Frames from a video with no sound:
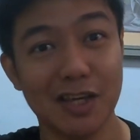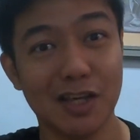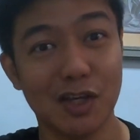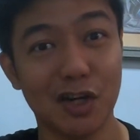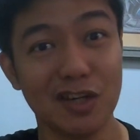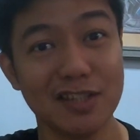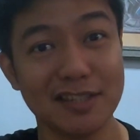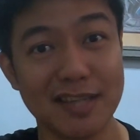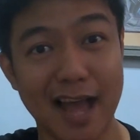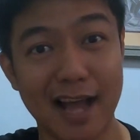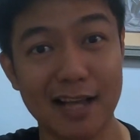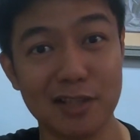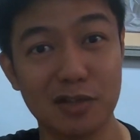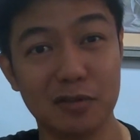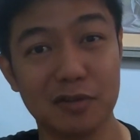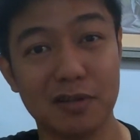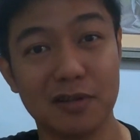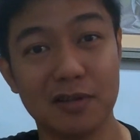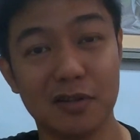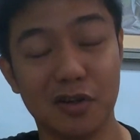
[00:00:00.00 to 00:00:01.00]
your
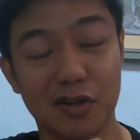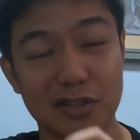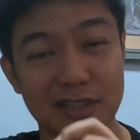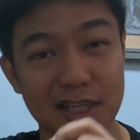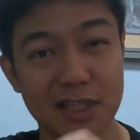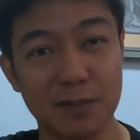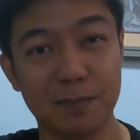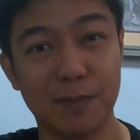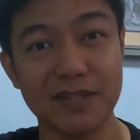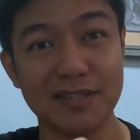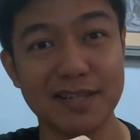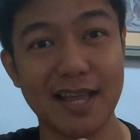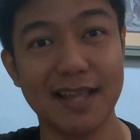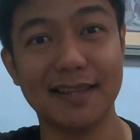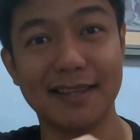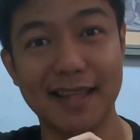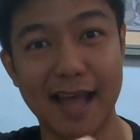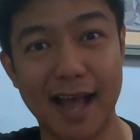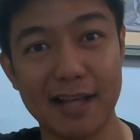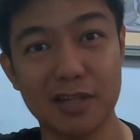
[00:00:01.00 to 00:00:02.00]

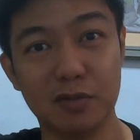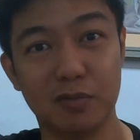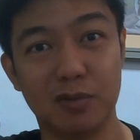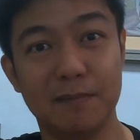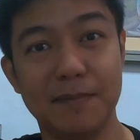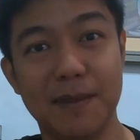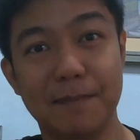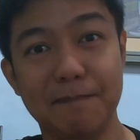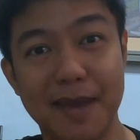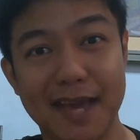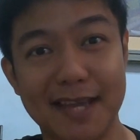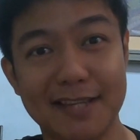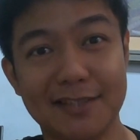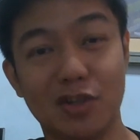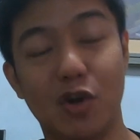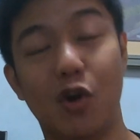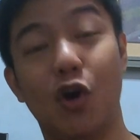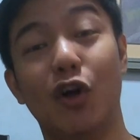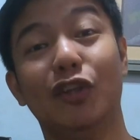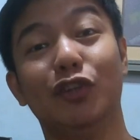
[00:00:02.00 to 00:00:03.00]
6% tax will be
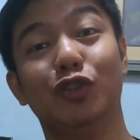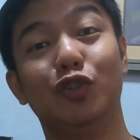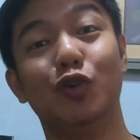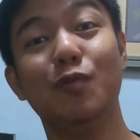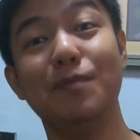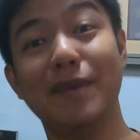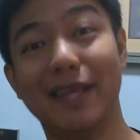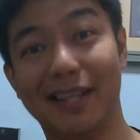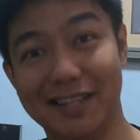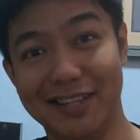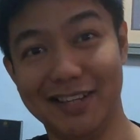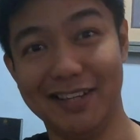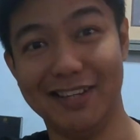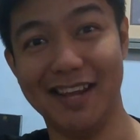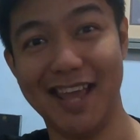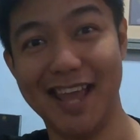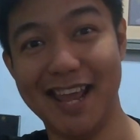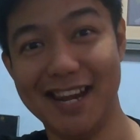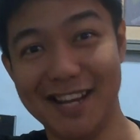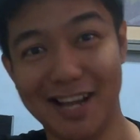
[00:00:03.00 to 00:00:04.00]
based on 2 million
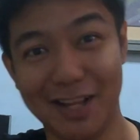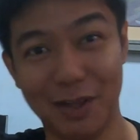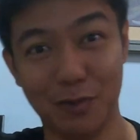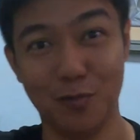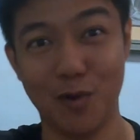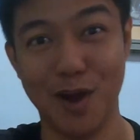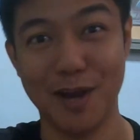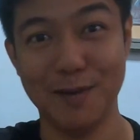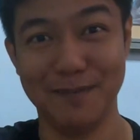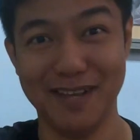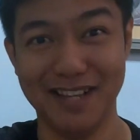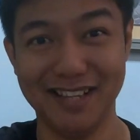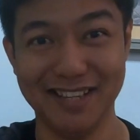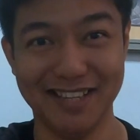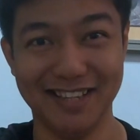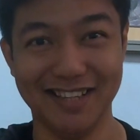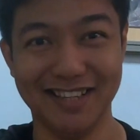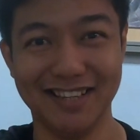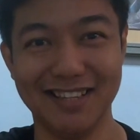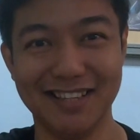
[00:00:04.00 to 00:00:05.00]
and not 1
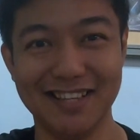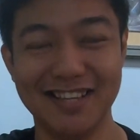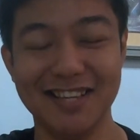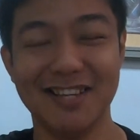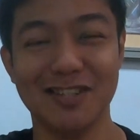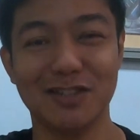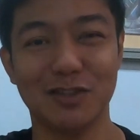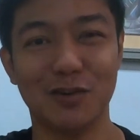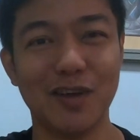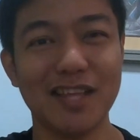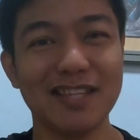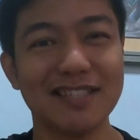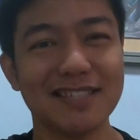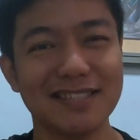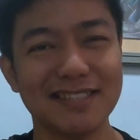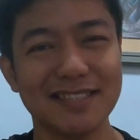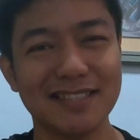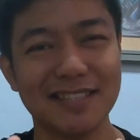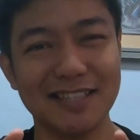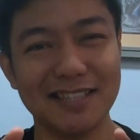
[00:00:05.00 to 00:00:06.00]
million. So
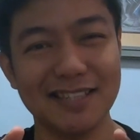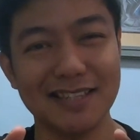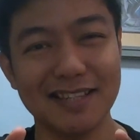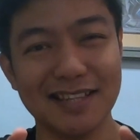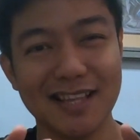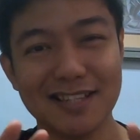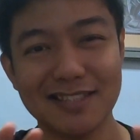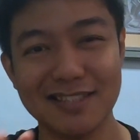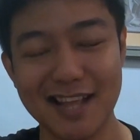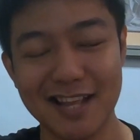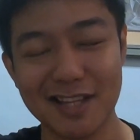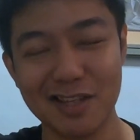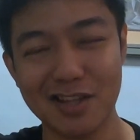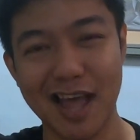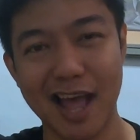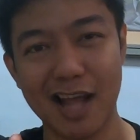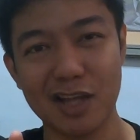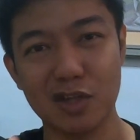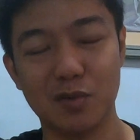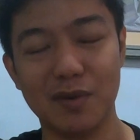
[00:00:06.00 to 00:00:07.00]
it's not
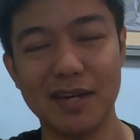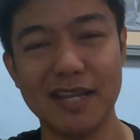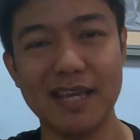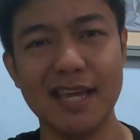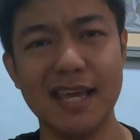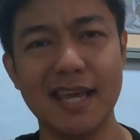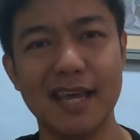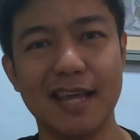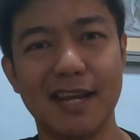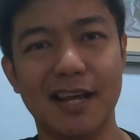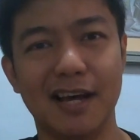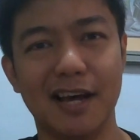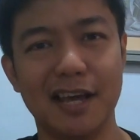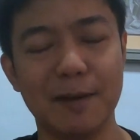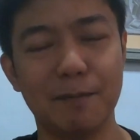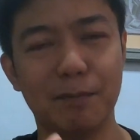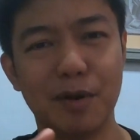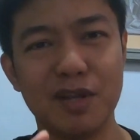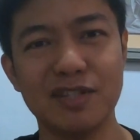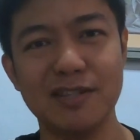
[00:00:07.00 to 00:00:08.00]
actually,
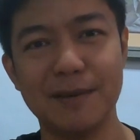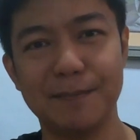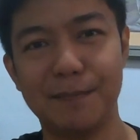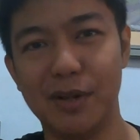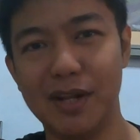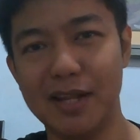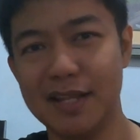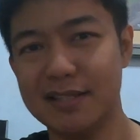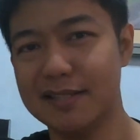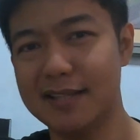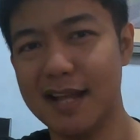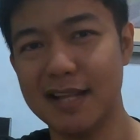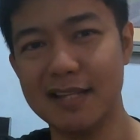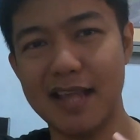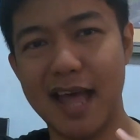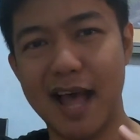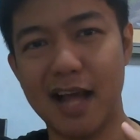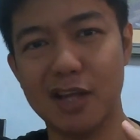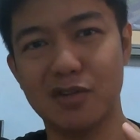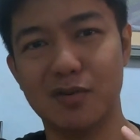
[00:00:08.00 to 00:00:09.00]
in principle, it's not
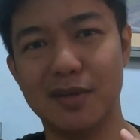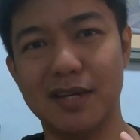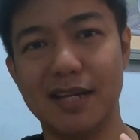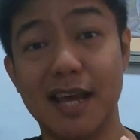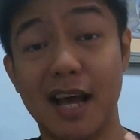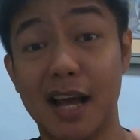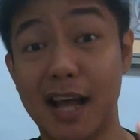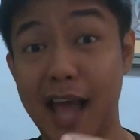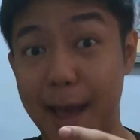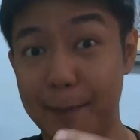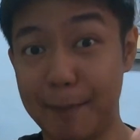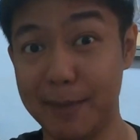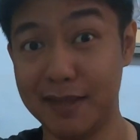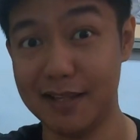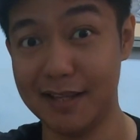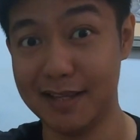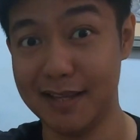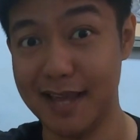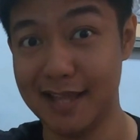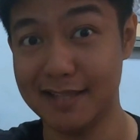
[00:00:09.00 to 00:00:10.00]
actually a
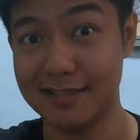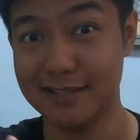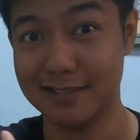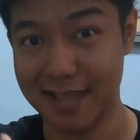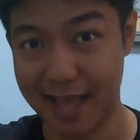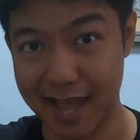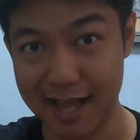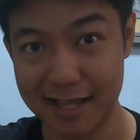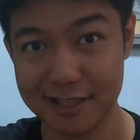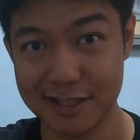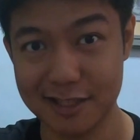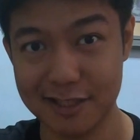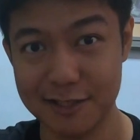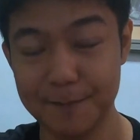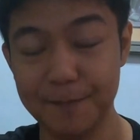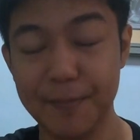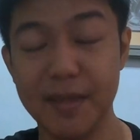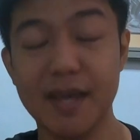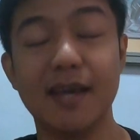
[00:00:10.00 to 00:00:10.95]
capital gains tax,